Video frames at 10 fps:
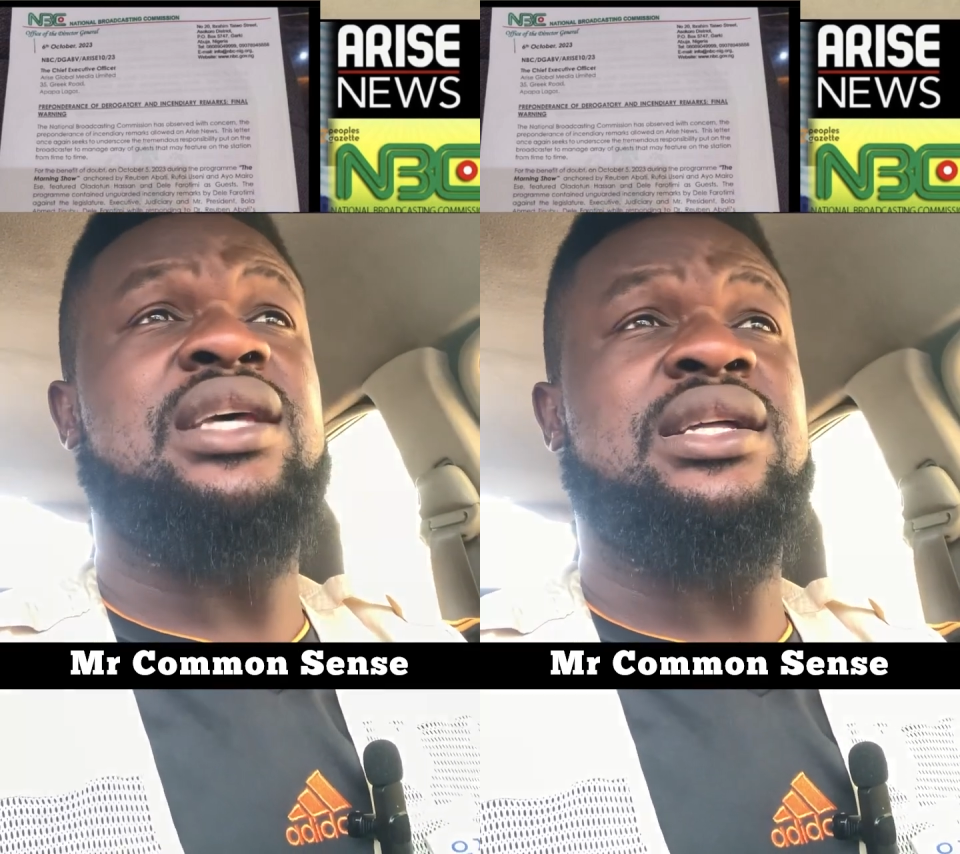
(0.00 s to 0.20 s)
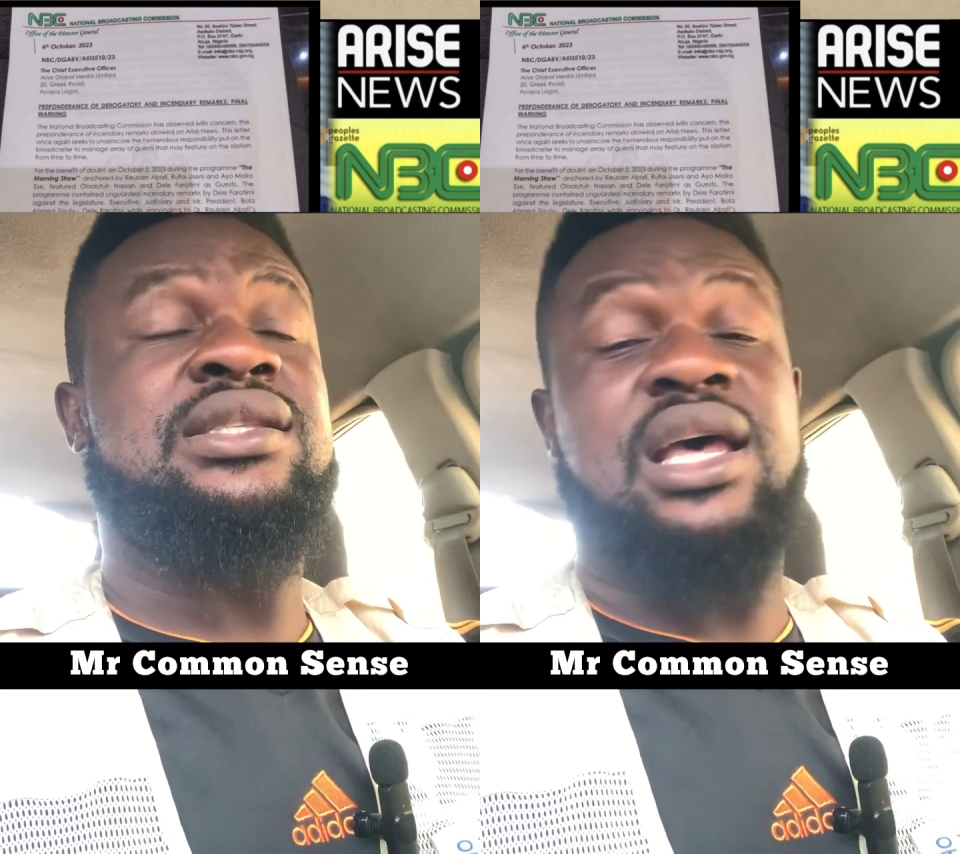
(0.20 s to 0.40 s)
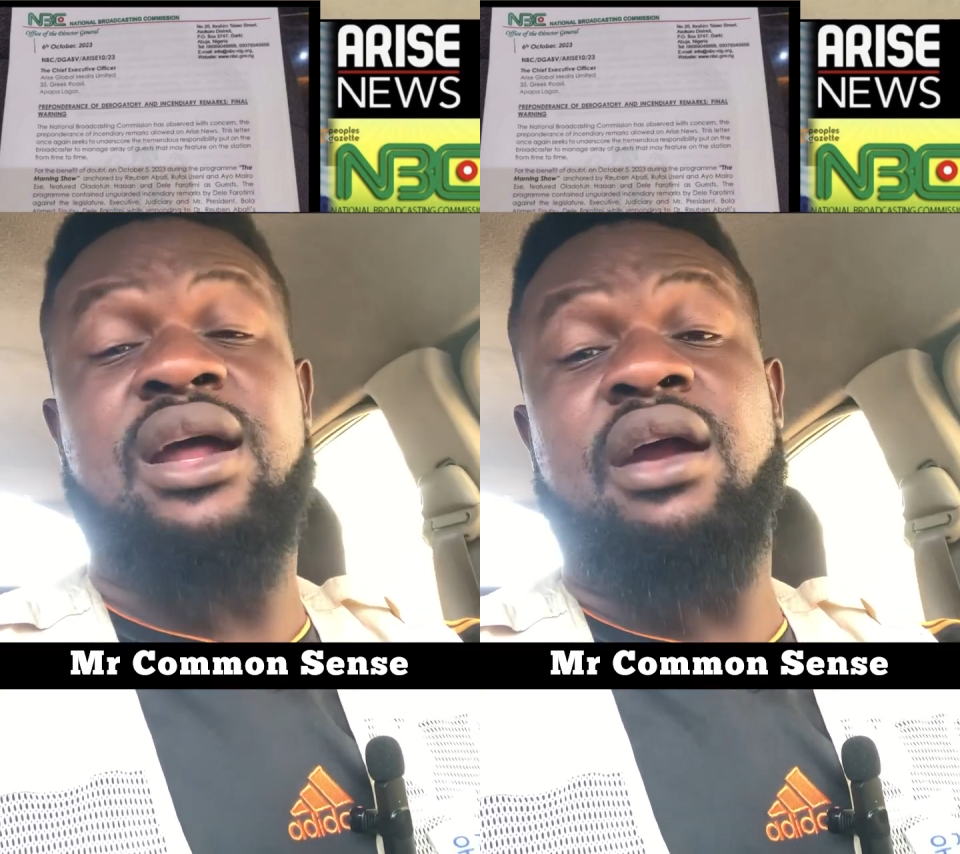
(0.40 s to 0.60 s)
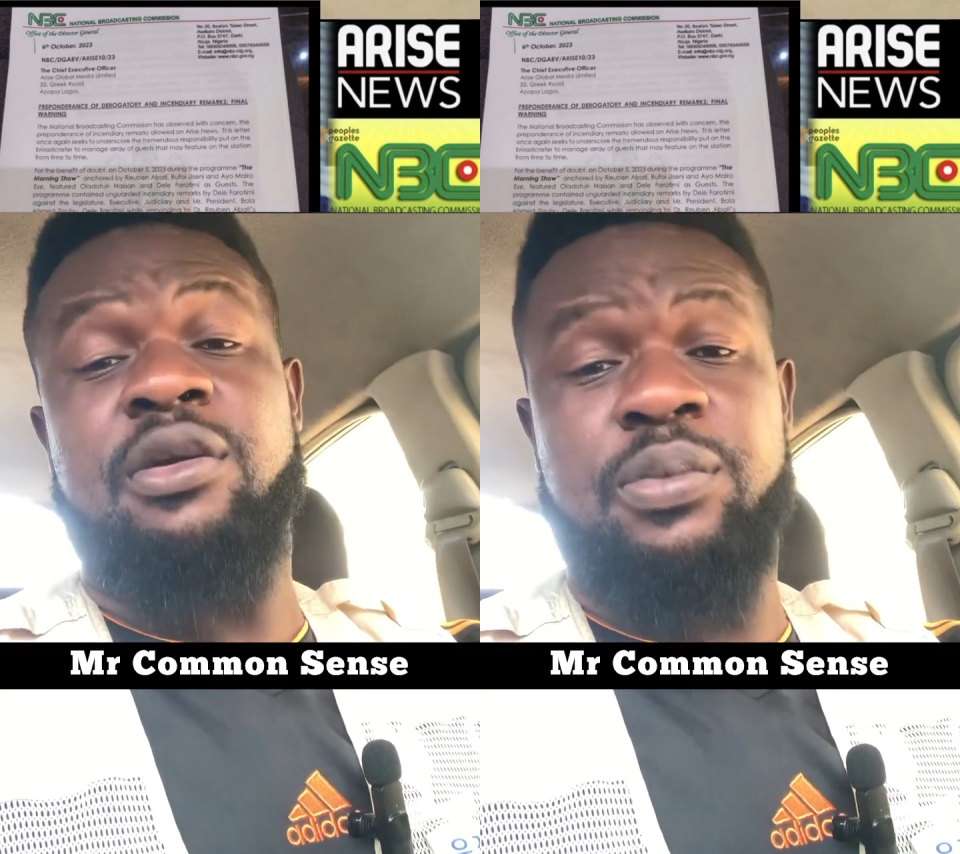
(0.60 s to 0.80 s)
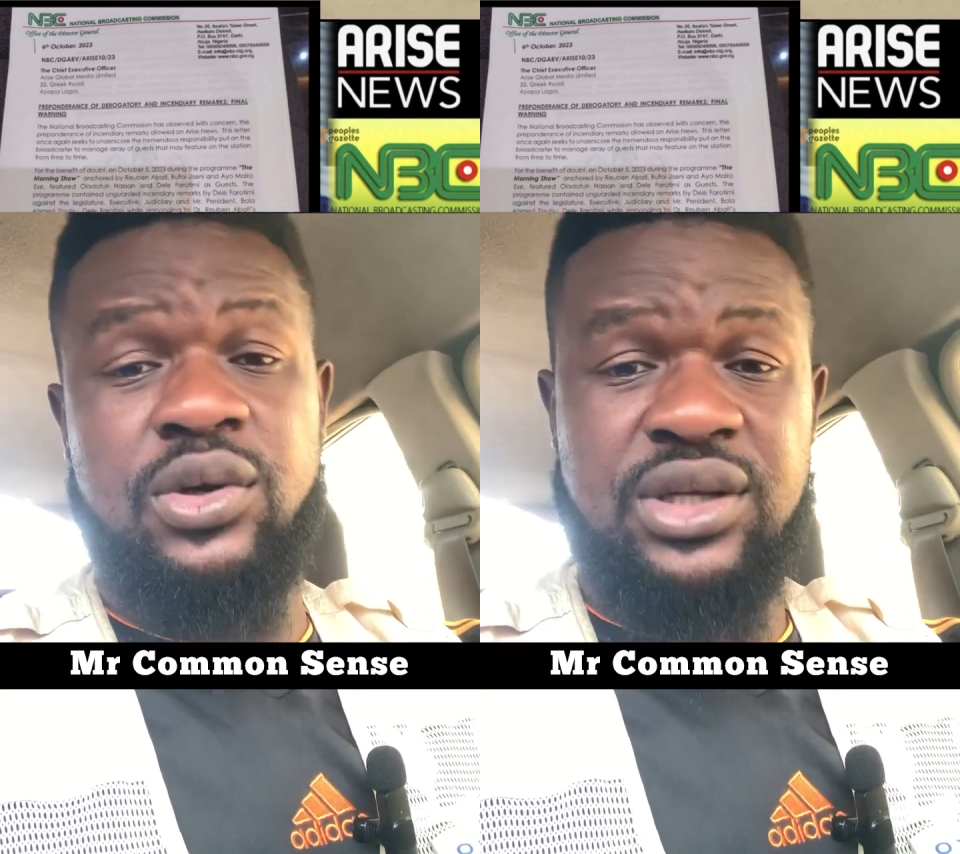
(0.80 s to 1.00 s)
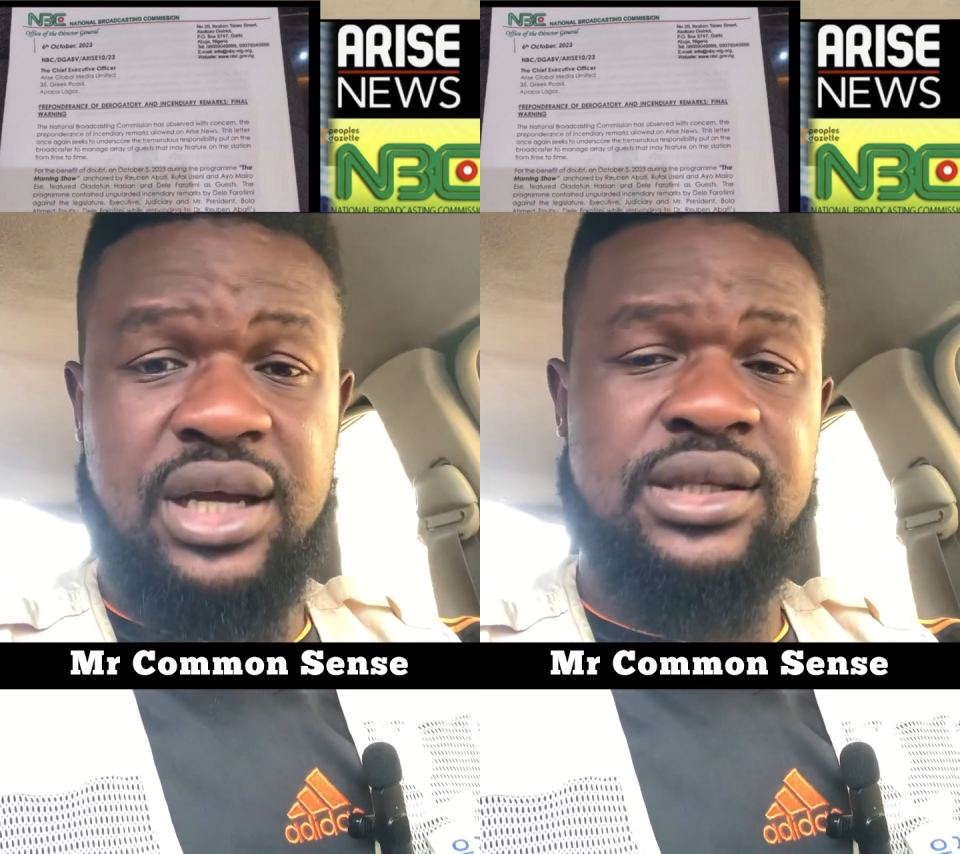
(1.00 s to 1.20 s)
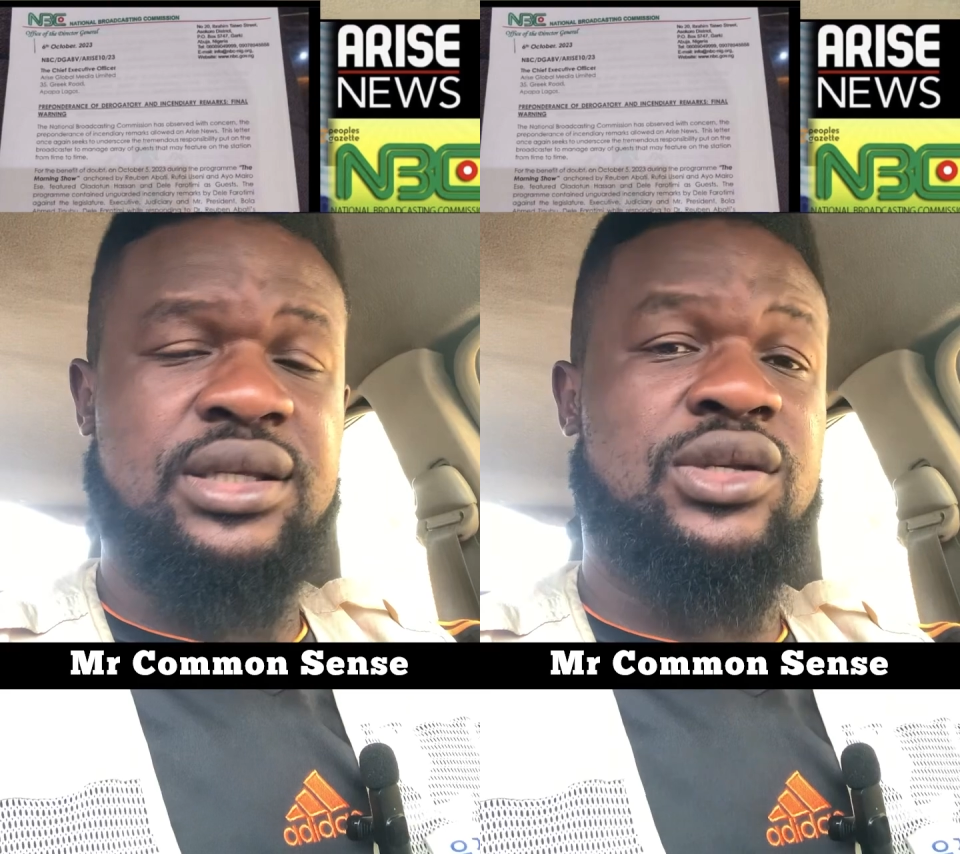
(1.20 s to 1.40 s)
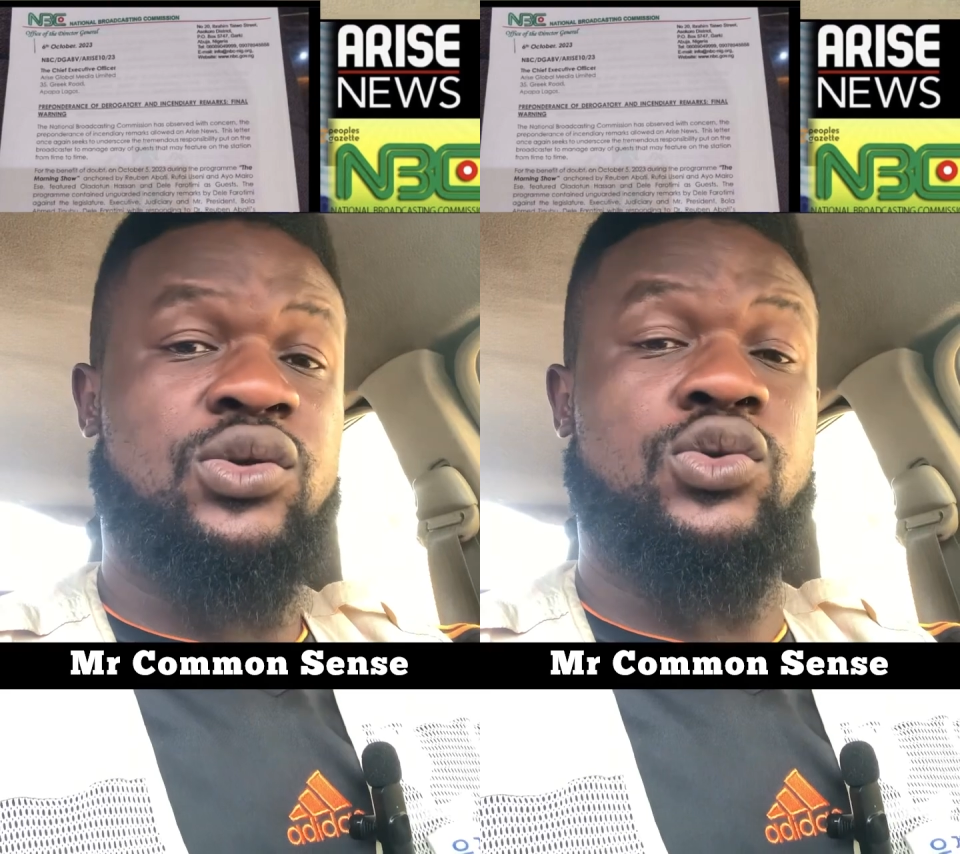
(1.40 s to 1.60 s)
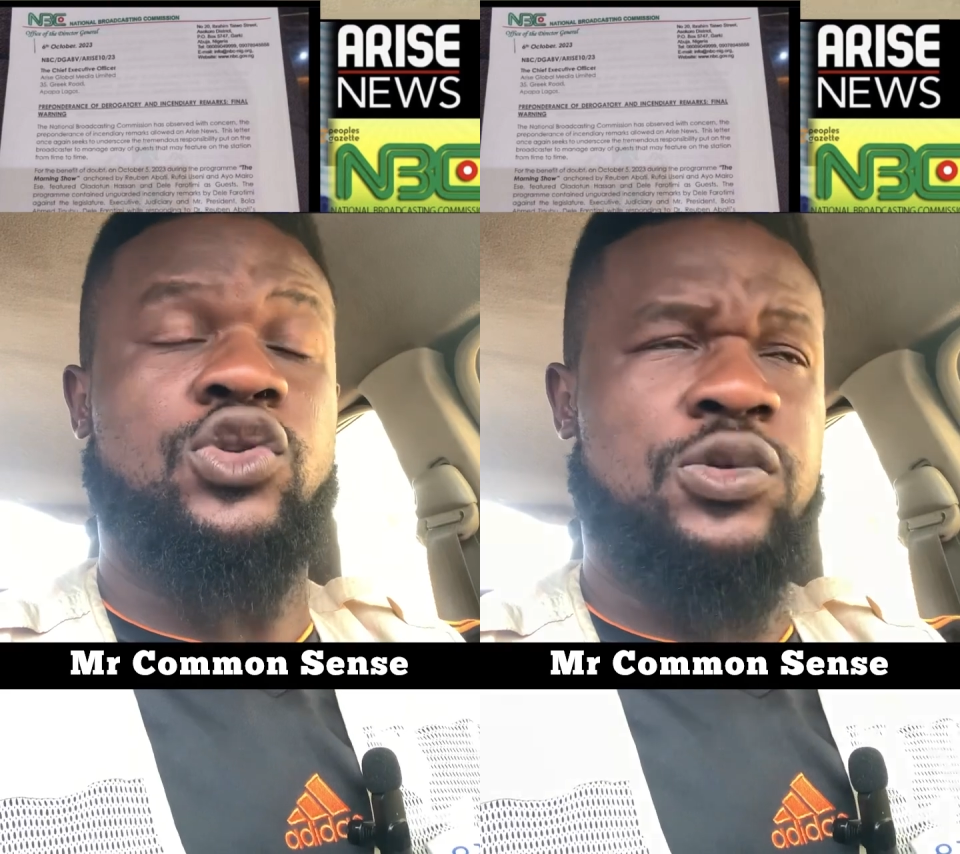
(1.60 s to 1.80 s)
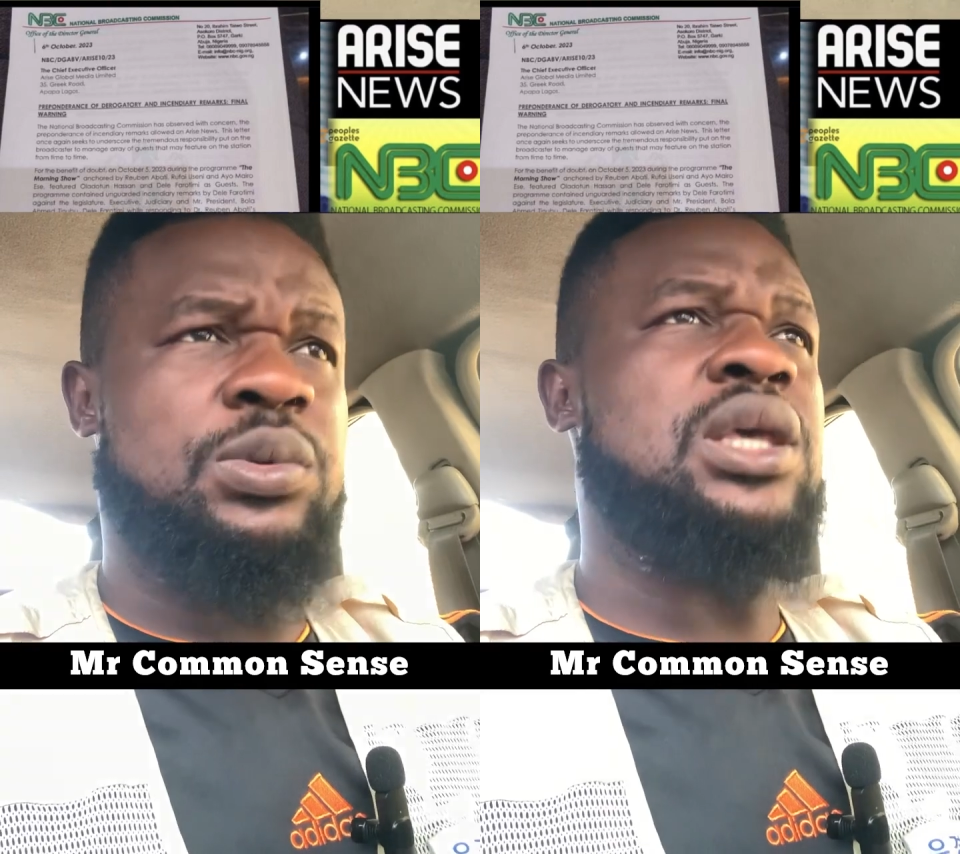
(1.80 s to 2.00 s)
and Sahara reporters, so
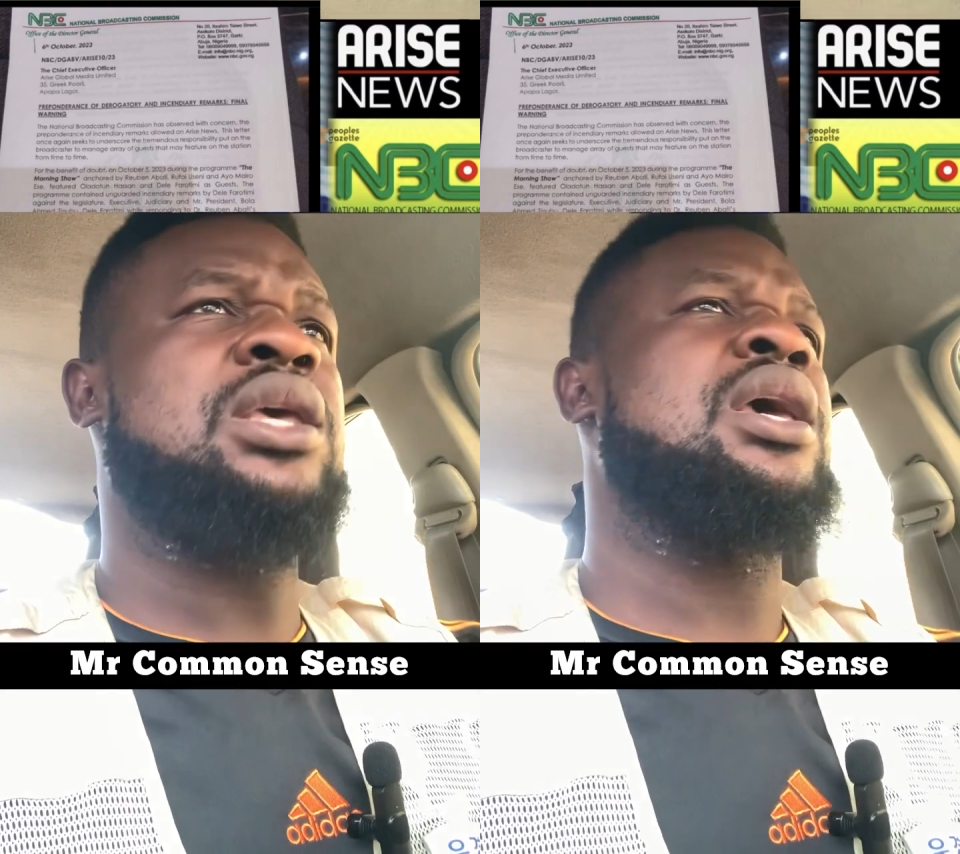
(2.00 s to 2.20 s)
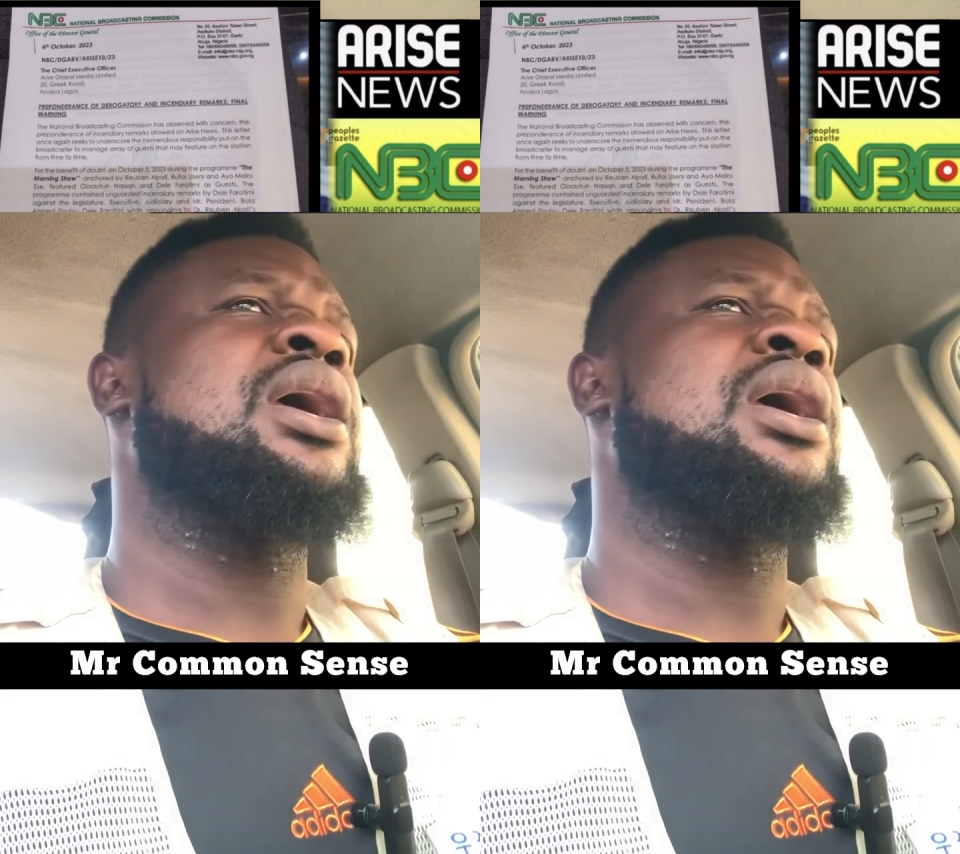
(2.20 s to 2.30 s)
to speak.